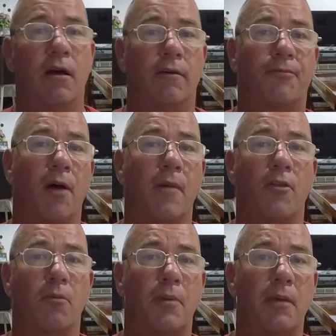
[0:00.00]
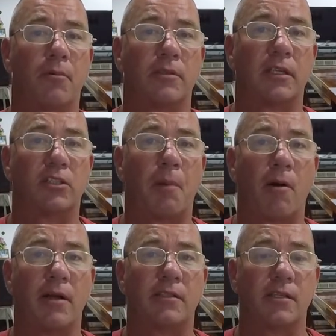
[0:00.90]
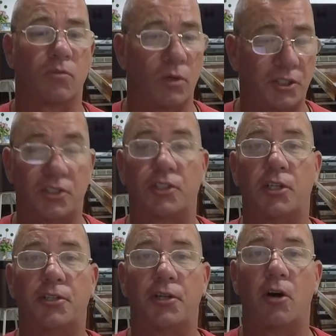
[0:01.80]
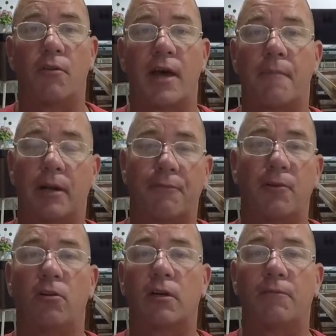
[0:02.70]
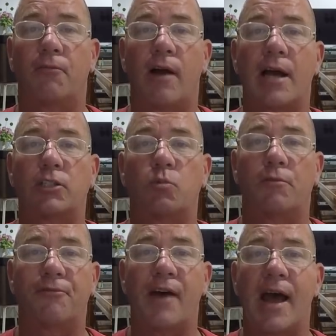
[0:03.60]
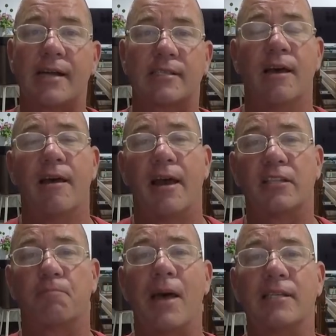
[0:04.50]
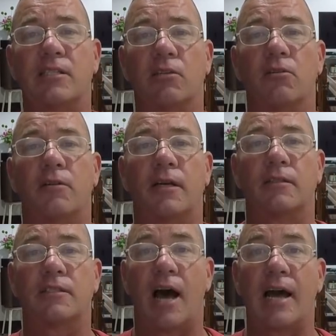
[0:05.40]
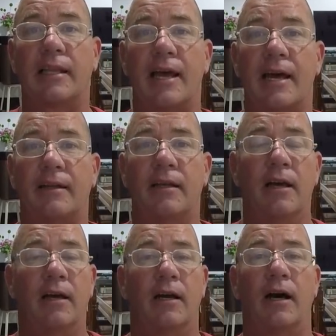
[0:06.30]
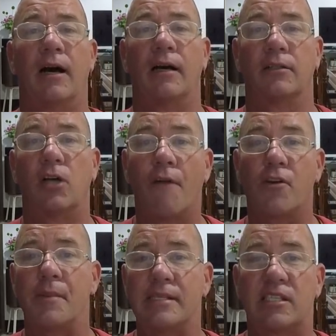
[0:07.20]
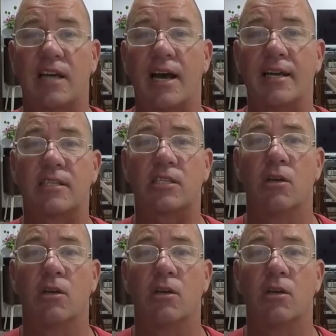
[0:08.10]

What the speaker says: from other people's experiences, which it's good to know that. But if you're looking for actual facts, it's best to look at Thailand government sites